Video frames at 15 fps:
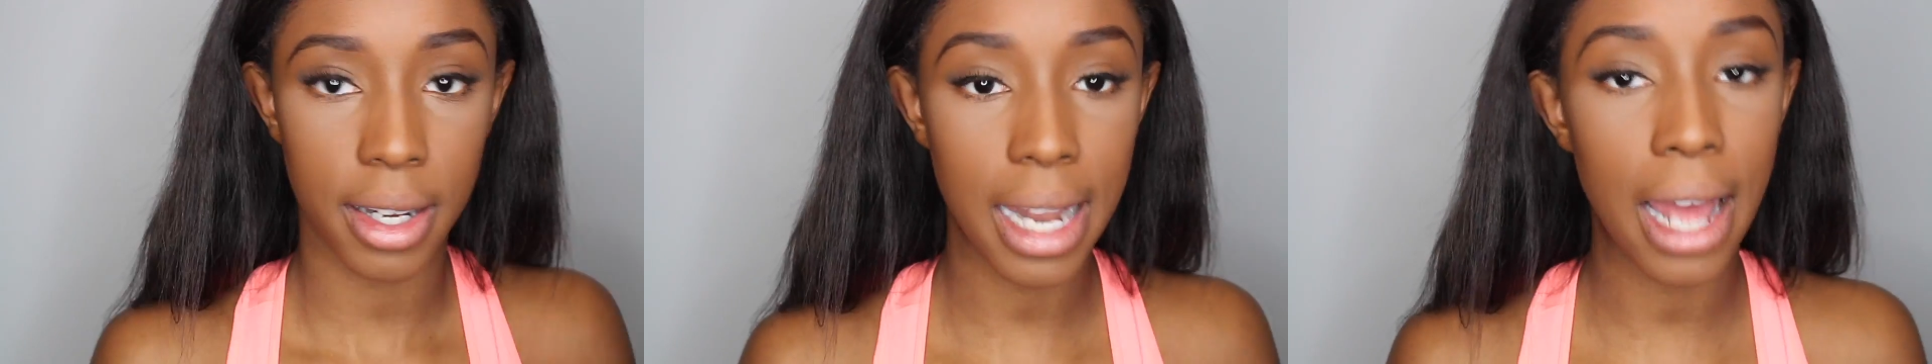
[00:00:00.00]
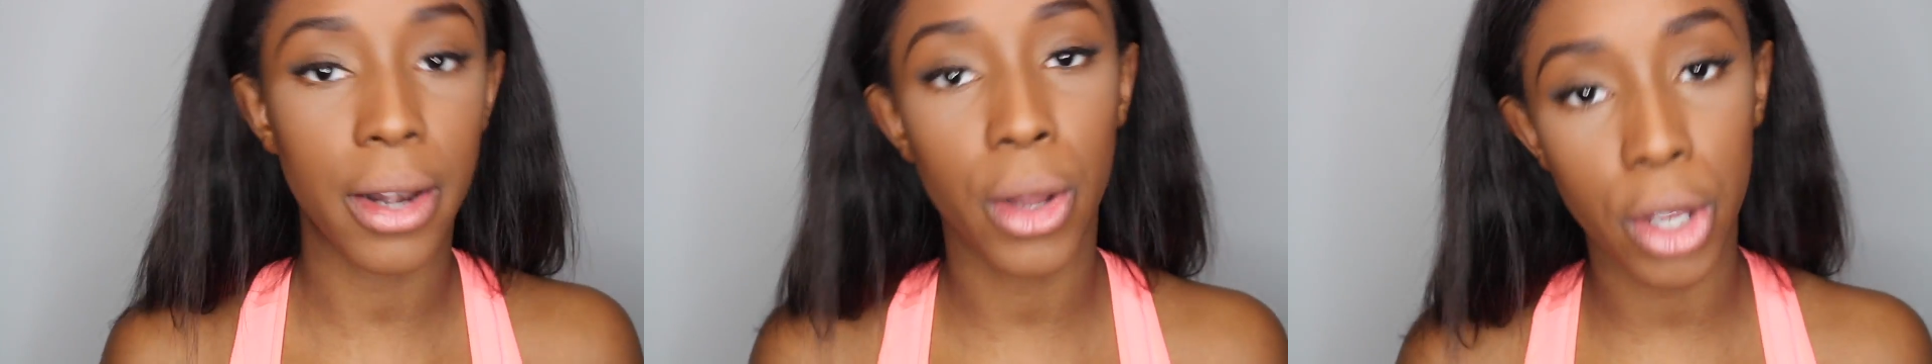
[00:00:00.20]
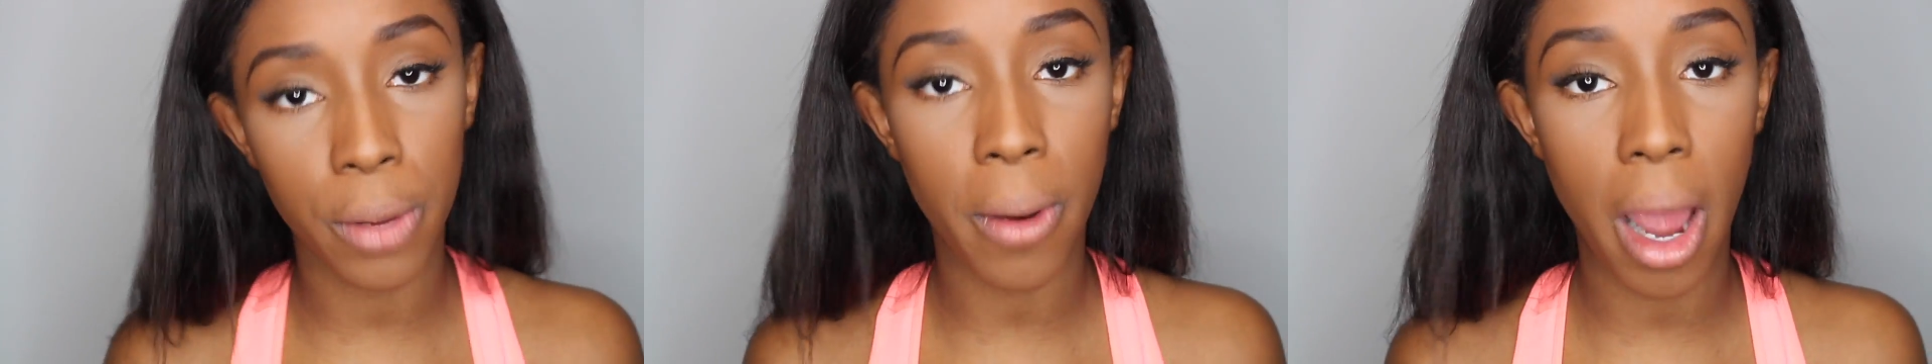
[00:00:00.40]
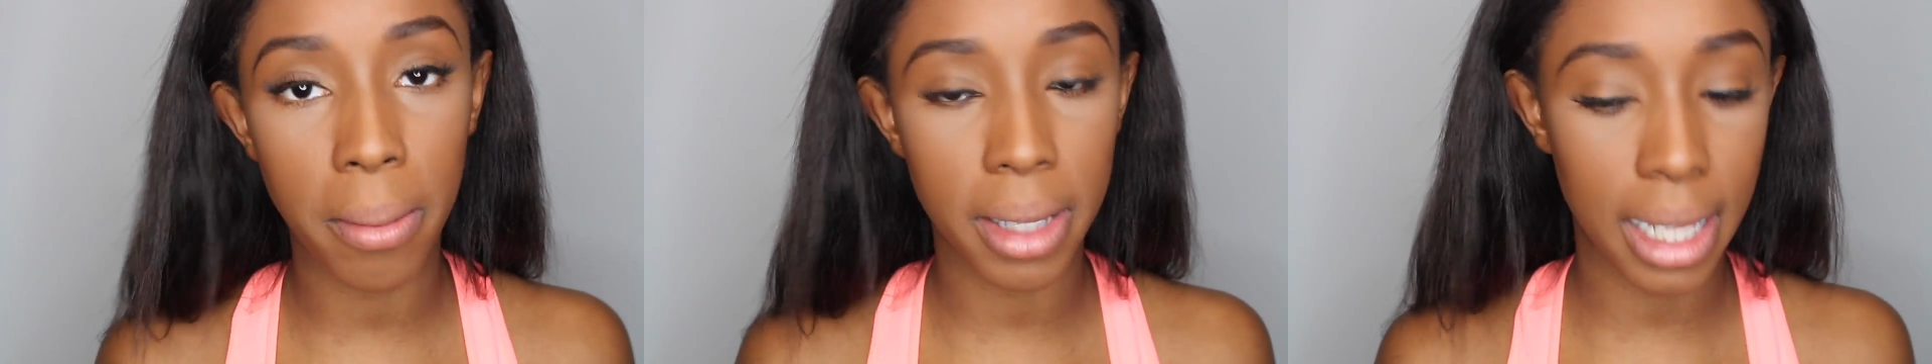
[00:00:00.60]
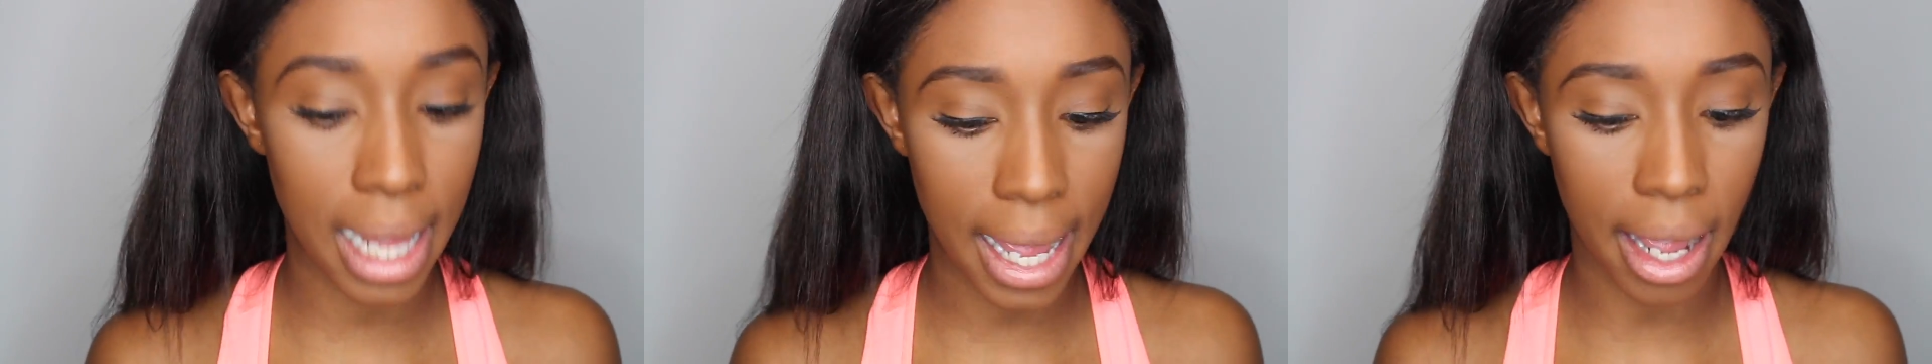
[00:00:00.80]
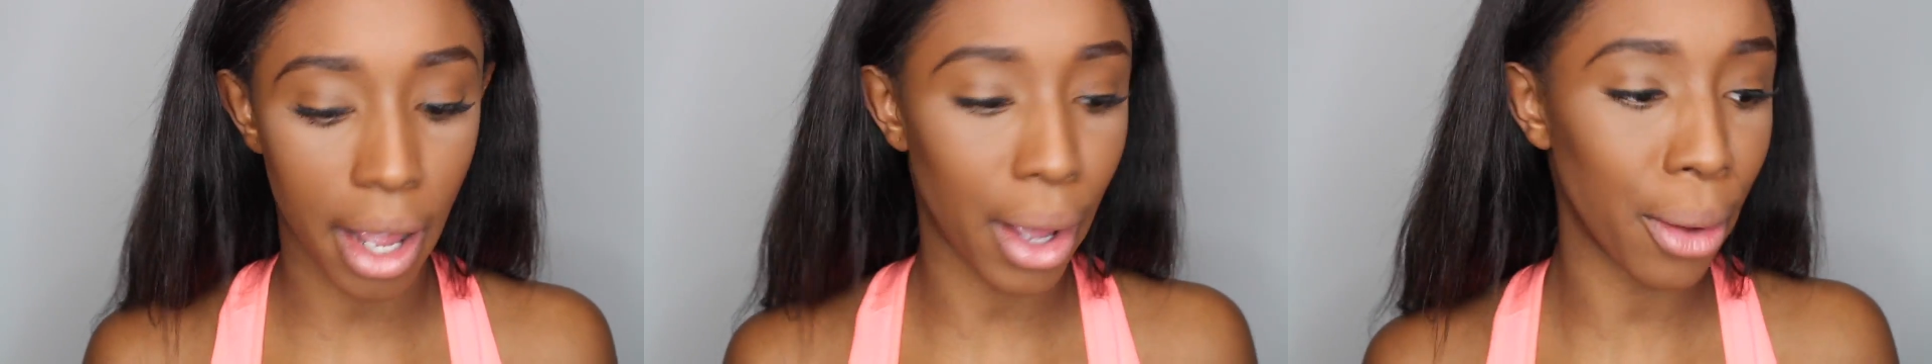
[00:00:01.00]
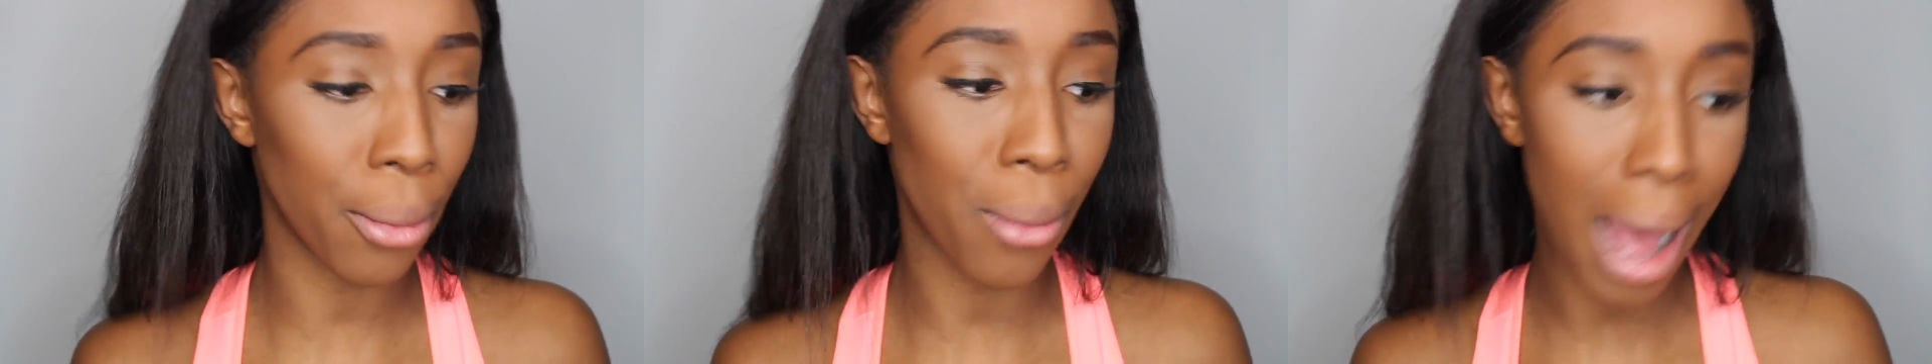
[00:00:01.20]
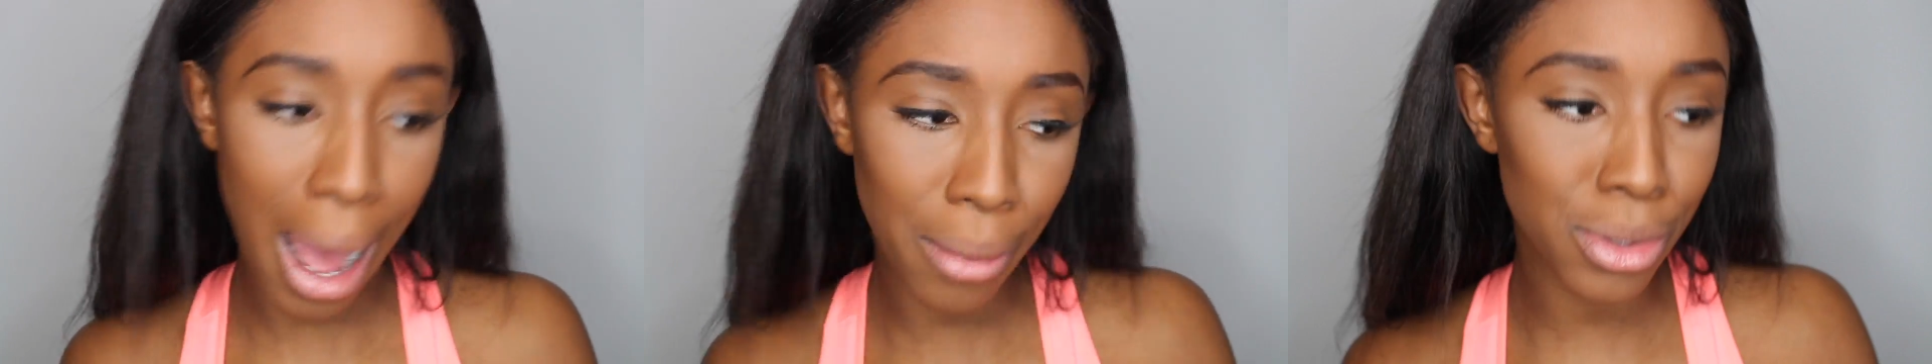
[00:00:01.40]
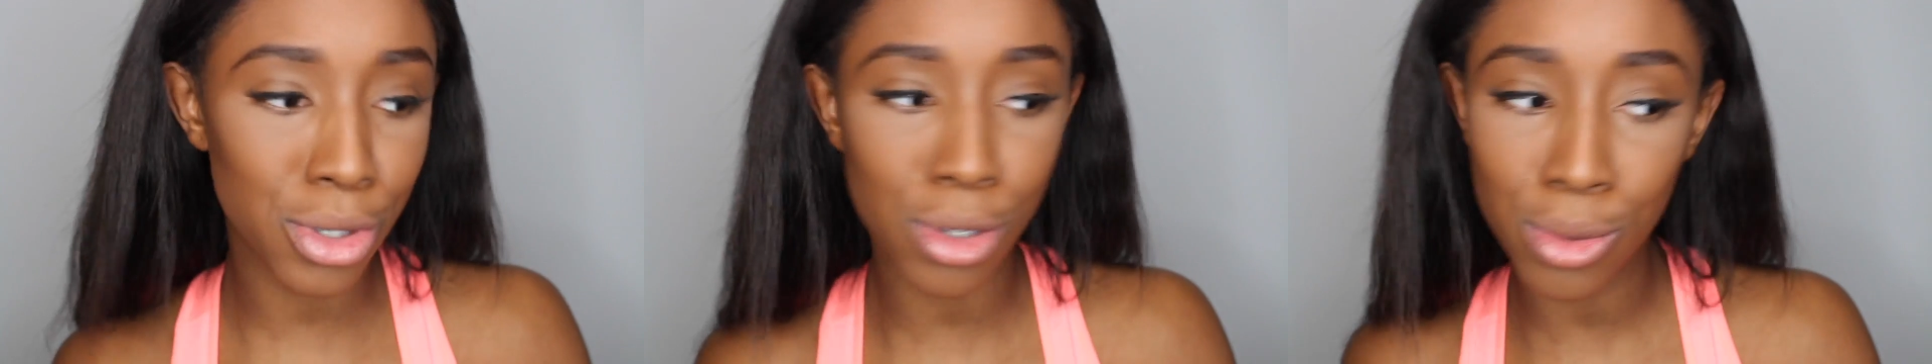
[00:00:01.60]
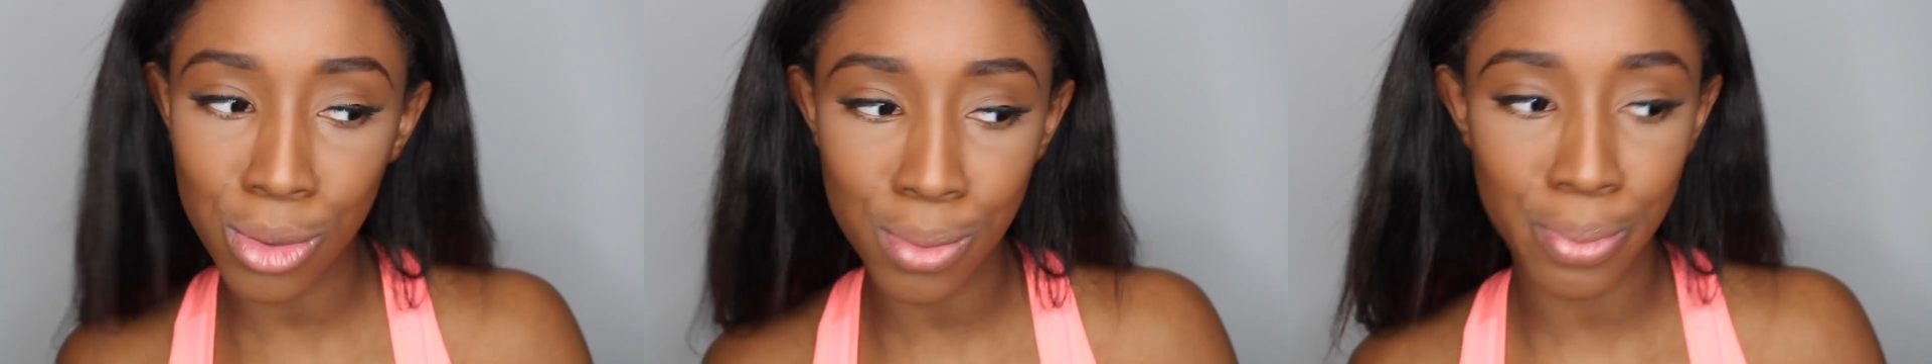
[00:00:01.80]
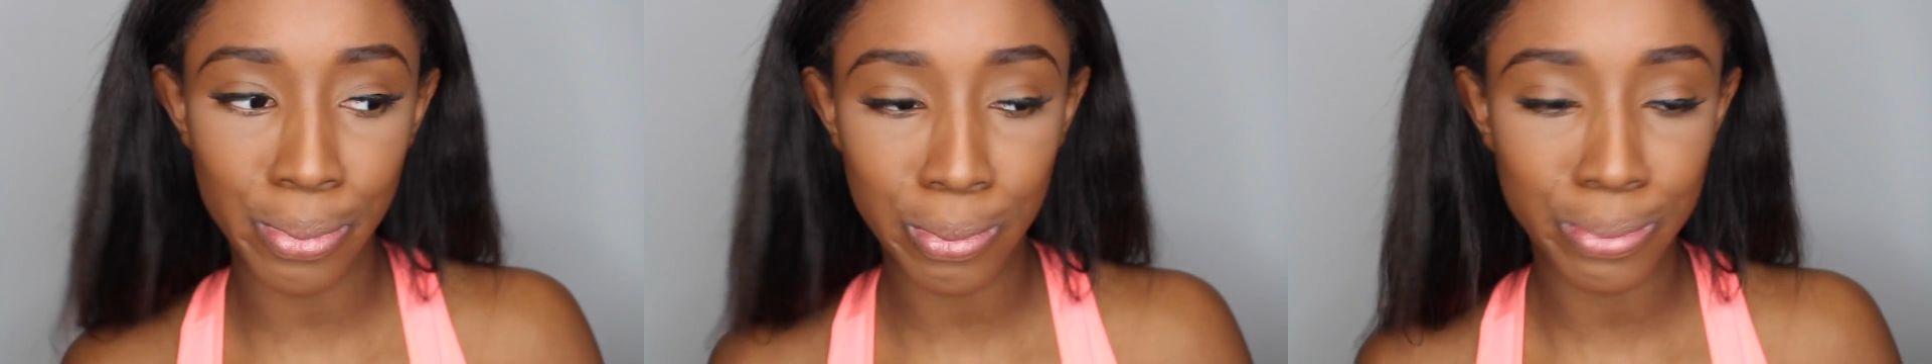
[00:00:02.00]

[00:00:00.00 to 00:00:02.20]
Now I know you're probably like, why would you